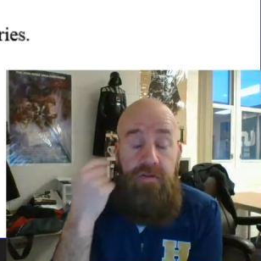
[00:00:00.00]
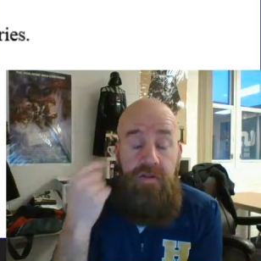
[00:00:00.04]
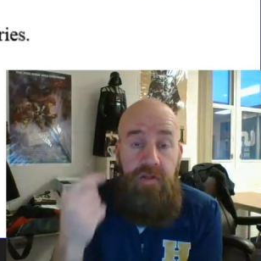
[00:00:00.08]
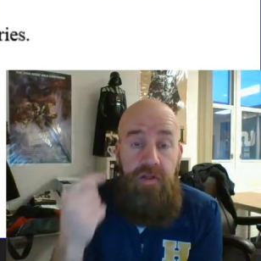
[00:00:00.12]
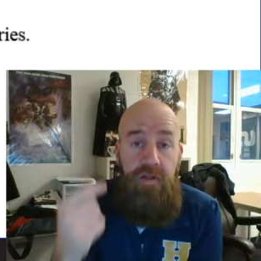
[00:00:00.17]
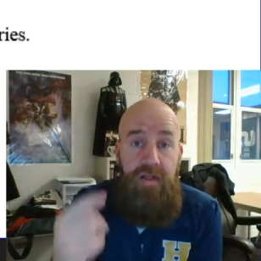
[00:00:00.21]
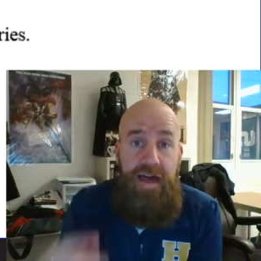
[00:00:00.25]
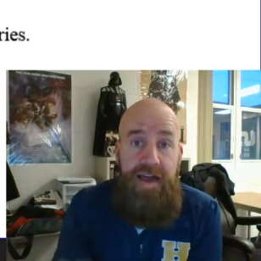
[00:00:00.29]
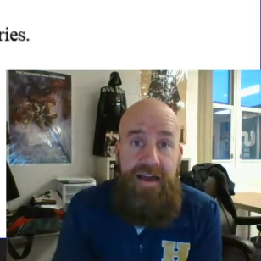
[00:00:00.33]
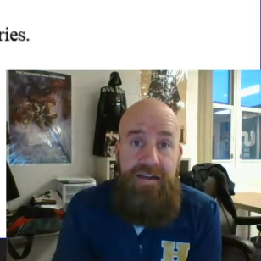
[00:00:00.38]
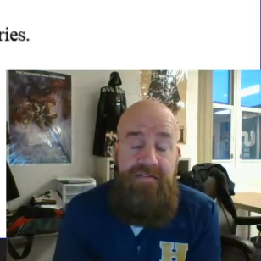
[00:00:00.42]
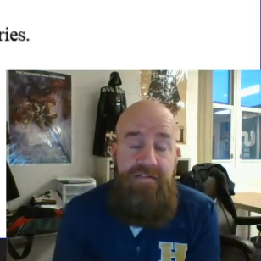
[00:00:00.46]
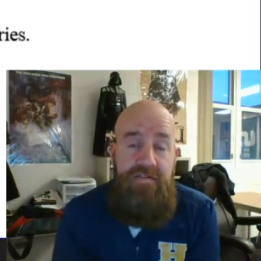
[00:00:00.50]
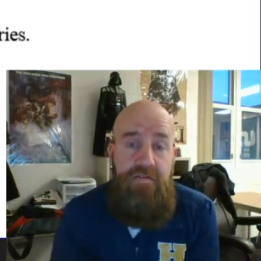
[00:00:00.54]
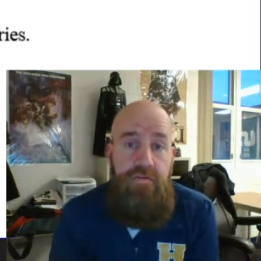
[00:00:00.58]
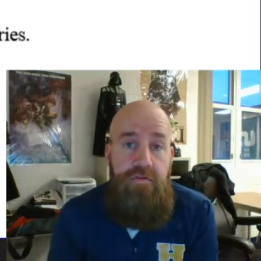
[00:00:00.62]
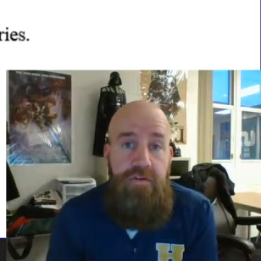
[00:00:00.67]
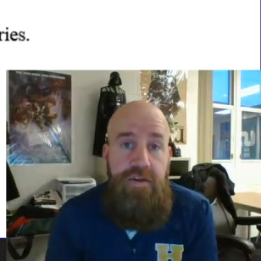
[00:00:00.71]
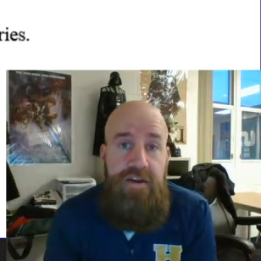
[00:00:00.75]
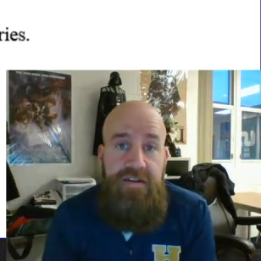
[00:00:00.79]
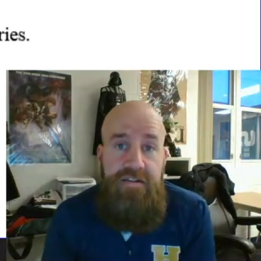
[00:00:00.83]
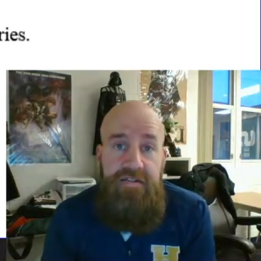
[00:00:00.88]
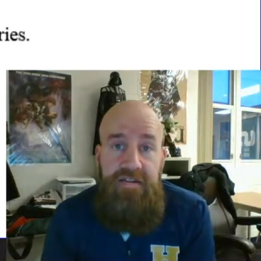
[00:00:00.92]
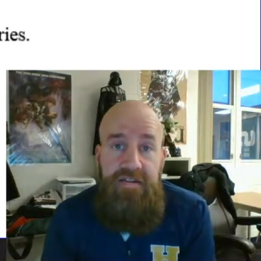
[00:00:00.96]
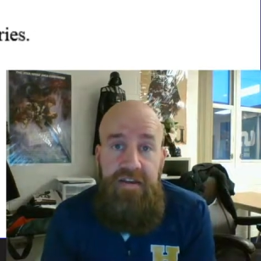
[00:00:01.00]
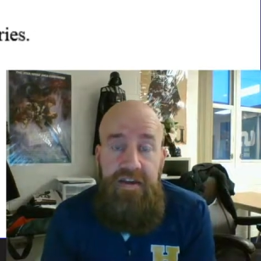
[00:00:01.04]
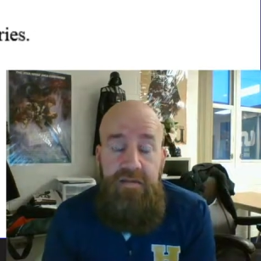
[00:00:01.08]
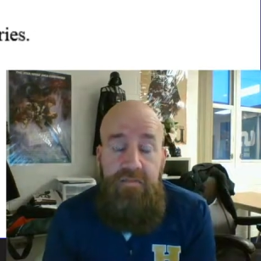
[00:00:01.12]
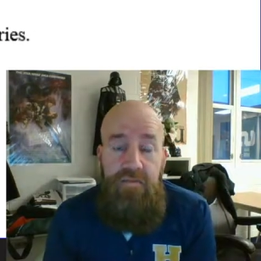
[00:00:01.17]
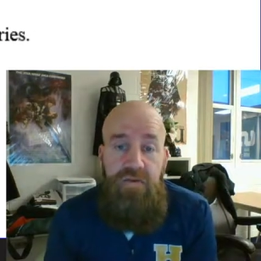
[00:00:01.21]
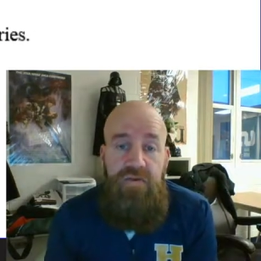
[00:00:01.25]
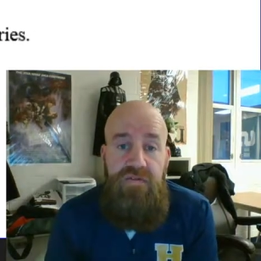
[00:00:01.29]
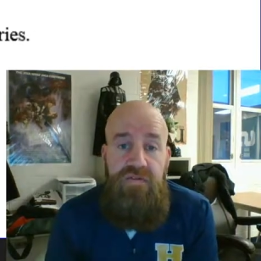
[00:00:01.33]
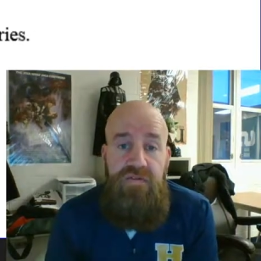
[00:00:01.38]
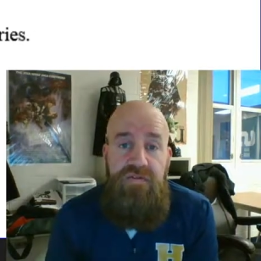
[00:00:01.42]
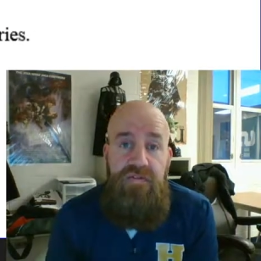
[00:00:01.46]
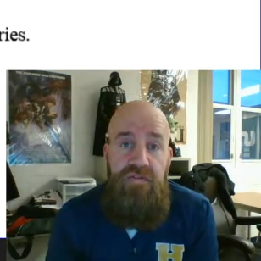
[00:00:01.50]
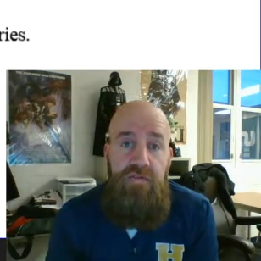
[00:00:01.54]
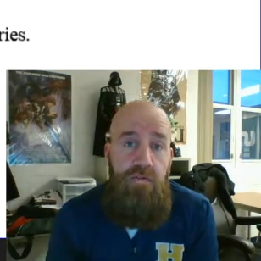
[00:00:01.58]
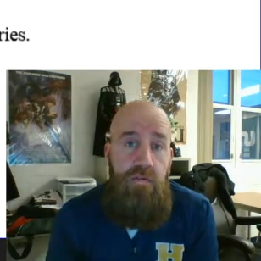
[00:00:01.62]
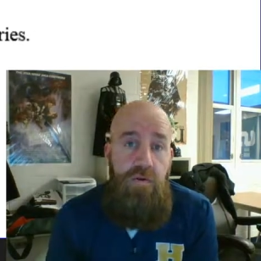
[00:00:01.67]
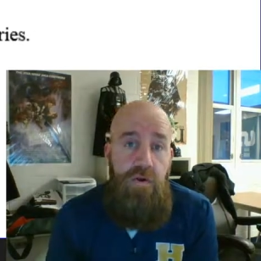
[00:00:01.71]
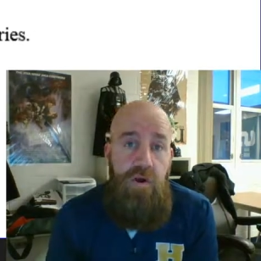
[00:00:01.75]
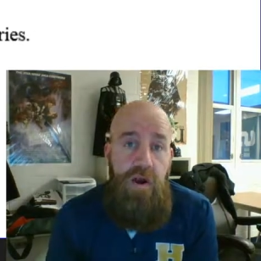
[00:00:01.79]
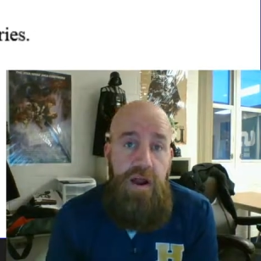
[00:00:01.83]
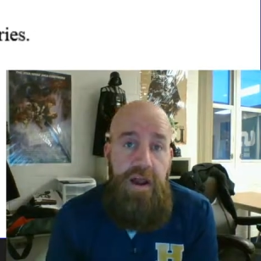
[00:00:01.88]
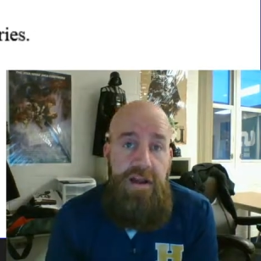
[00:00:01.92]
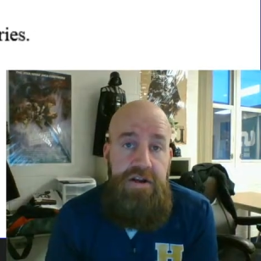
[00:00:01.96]
the last 3 examples
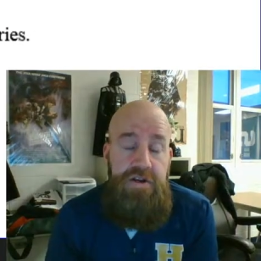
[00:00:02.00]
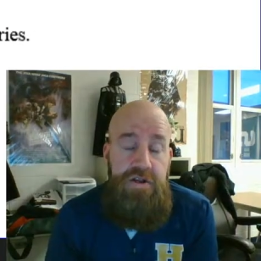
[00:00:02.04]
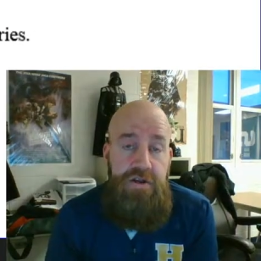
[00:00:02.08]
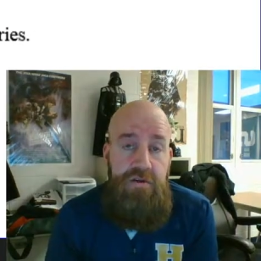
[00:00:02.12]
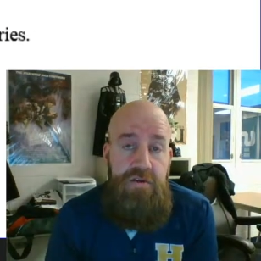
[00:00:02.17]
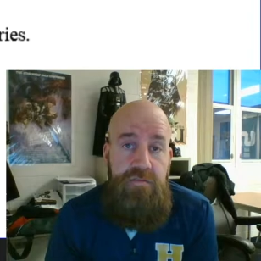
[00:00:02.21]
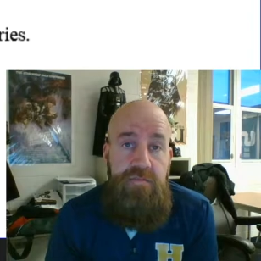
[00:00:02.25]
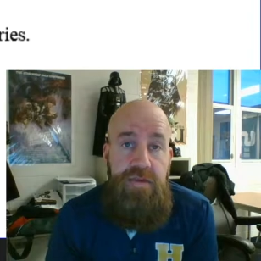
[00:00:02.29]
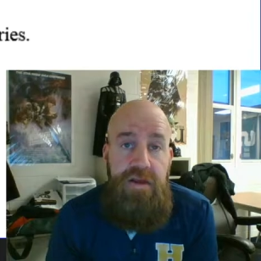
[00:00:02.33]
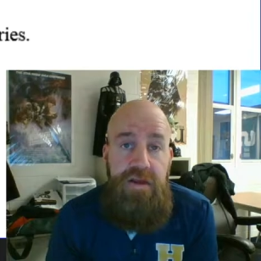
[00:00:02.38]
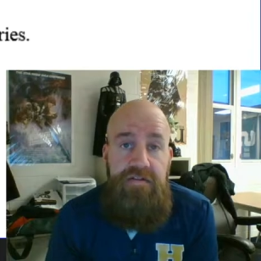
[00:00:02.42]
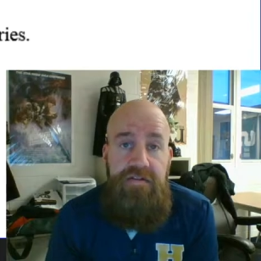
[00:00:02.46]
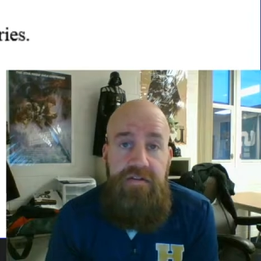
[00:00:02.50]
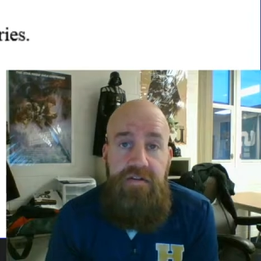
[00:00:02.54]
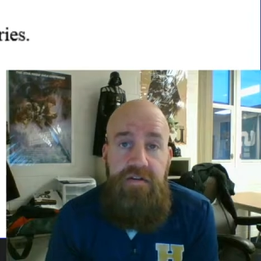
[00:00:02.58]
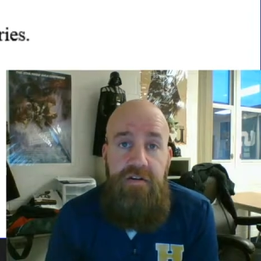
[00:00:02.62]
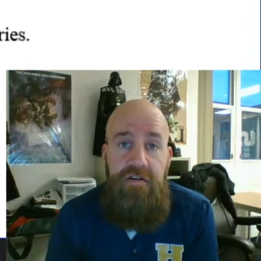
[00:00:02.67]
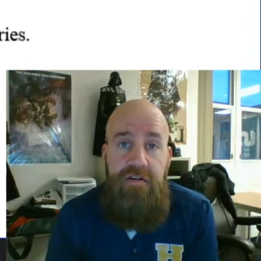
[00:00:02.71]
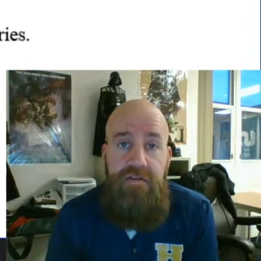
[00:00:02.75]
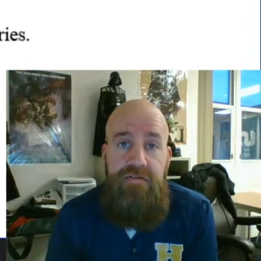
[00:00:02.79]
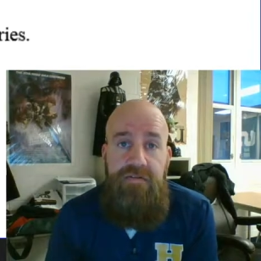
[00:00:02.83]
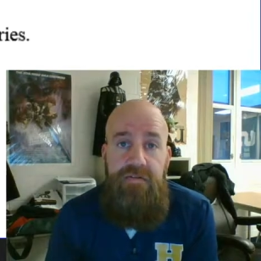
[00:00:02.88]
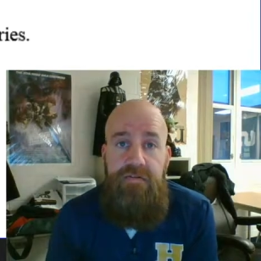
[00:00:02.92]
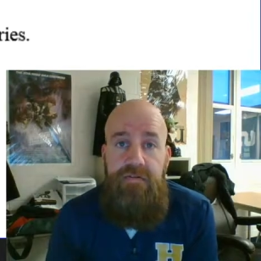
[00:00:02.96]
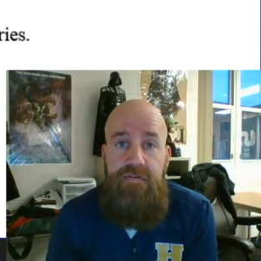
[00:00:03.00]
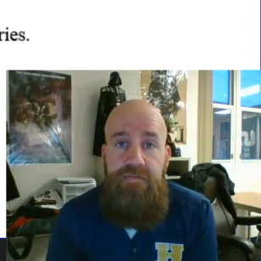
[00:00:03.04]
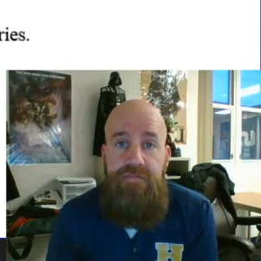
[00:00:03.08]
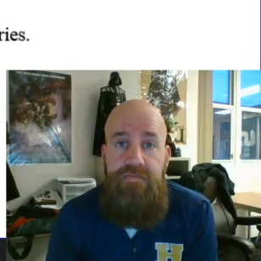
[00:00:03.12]
were actually a P-series.